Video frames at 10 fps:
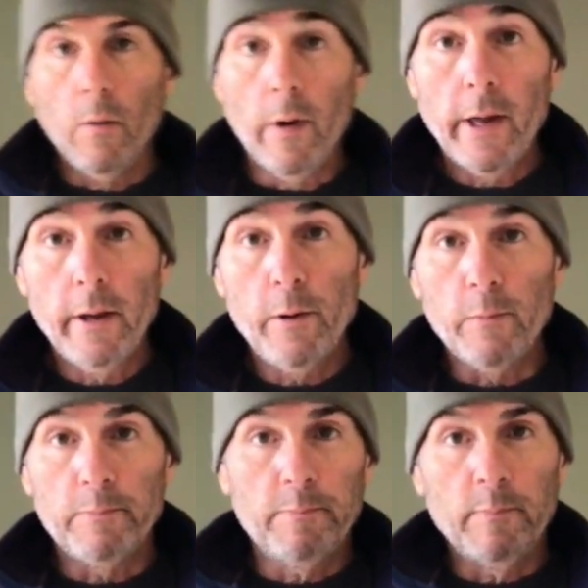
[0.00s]
Why,
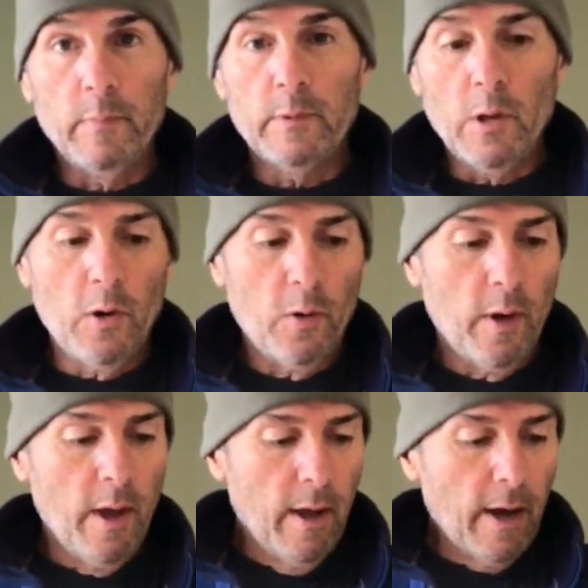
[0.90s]
hello.
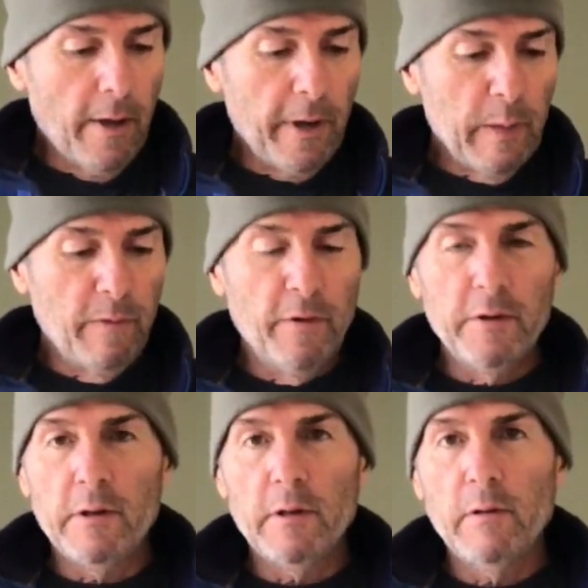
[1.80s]
So I thought it'd be
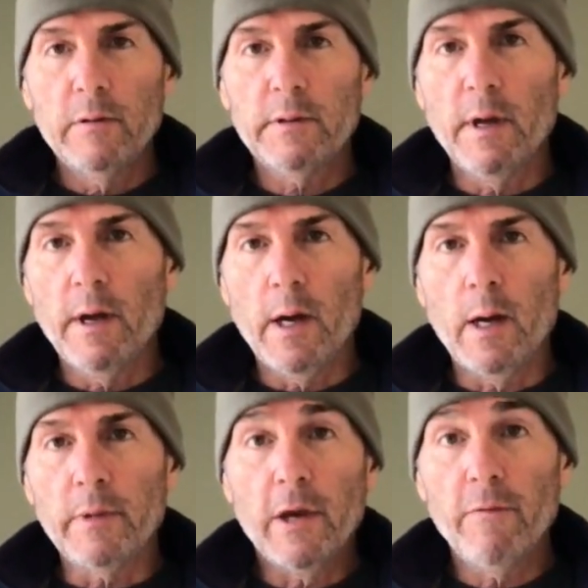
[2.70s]
fun to do
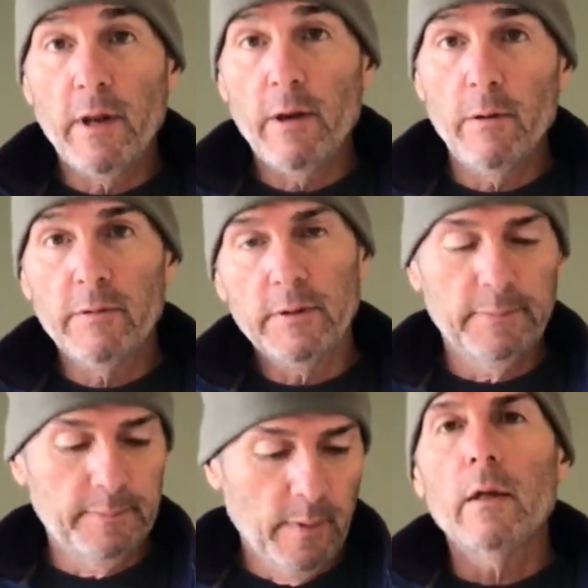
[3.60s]
some gear videos.
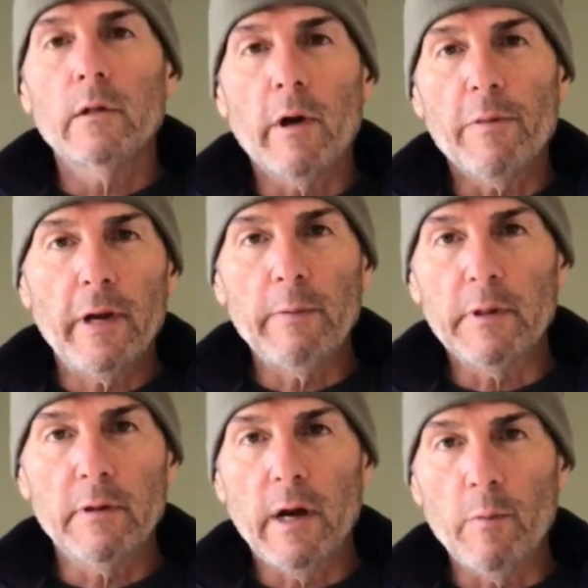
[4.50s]
So I thought I
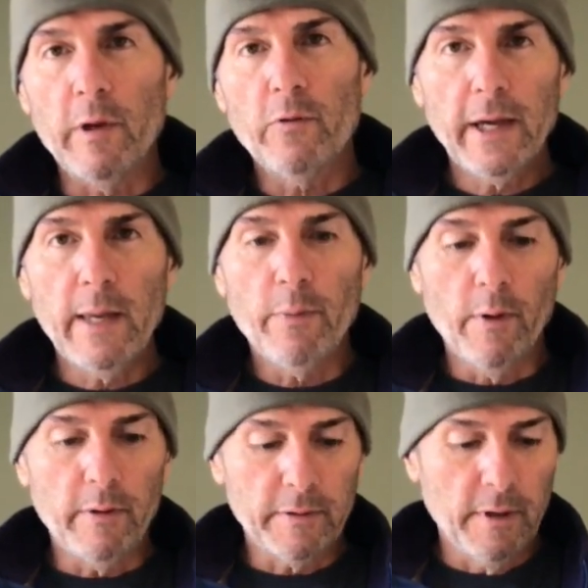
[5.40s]
would start with trekking
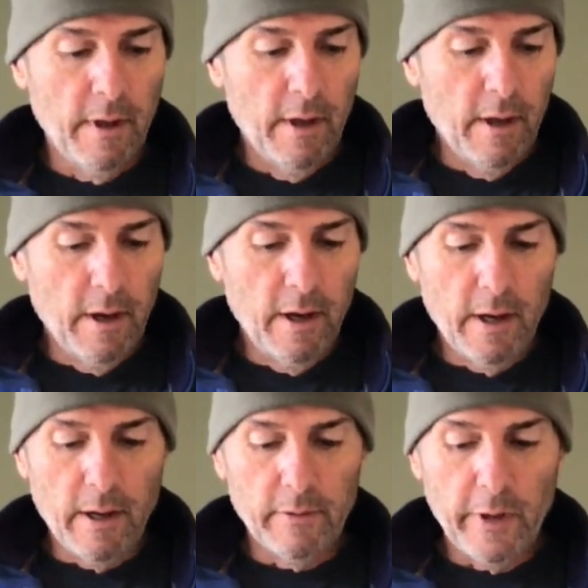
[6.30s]
poles.
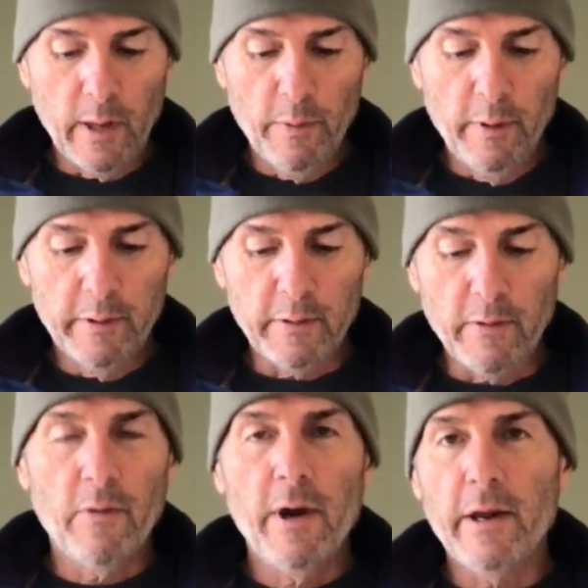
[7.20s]
Trekking poles are
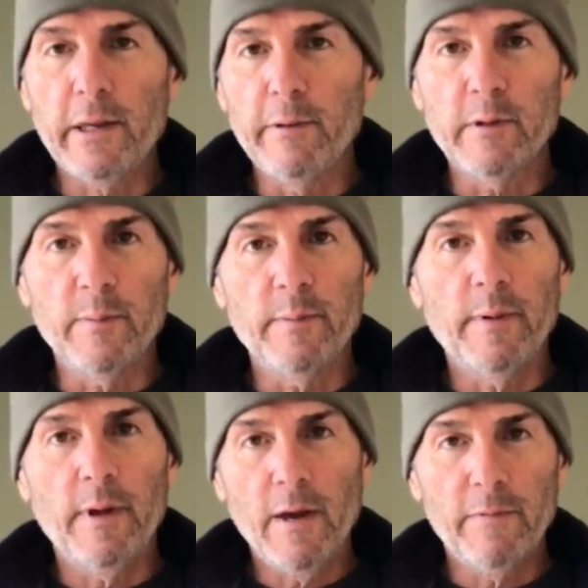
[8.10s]
great. I use them
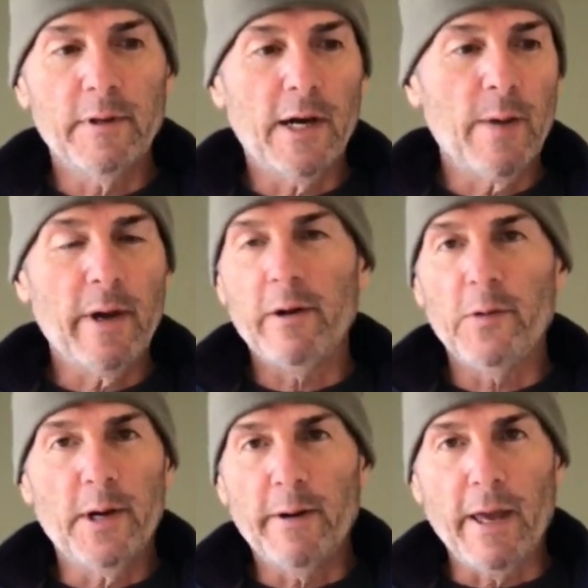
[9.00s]
every time. I don't
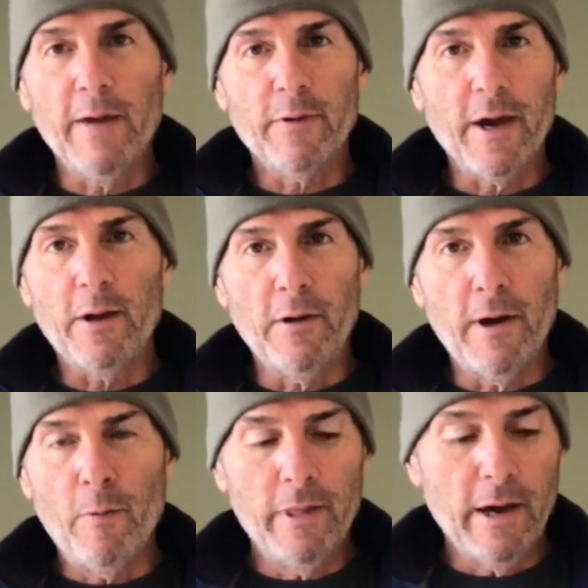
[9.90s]
know how I ever got
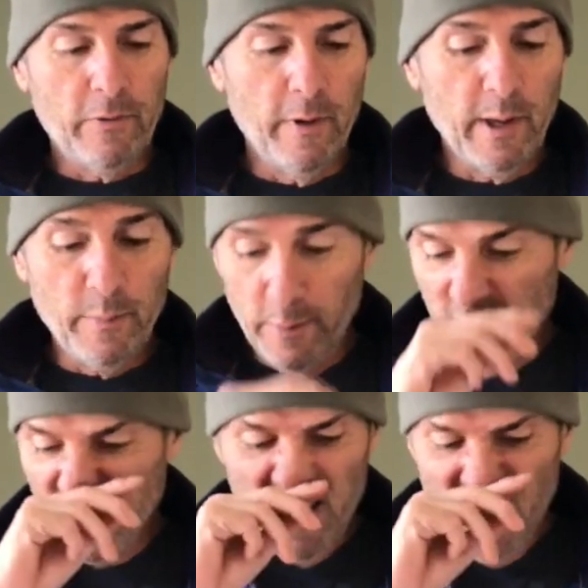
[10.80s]
along without trekking
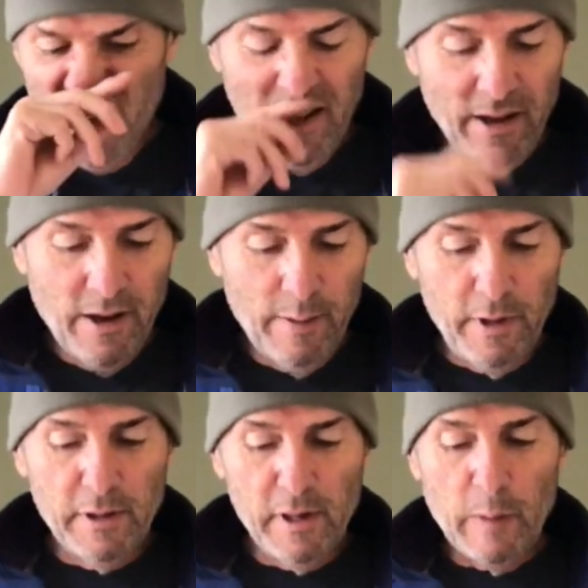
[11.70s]
poles.
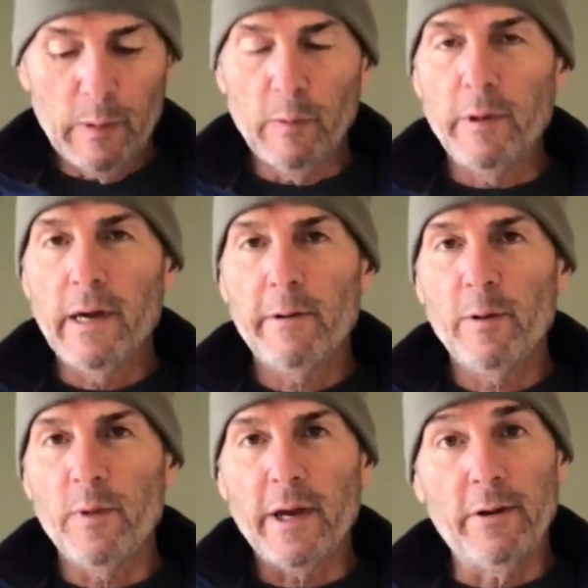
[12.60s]
You see some people
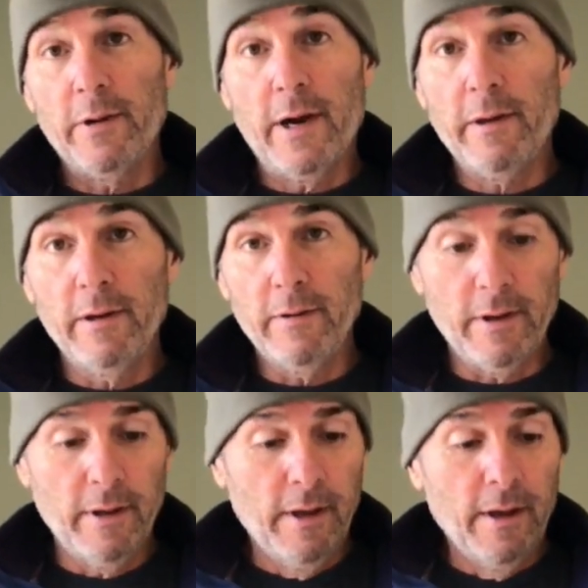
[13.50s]
without them, and I don't know how they do it.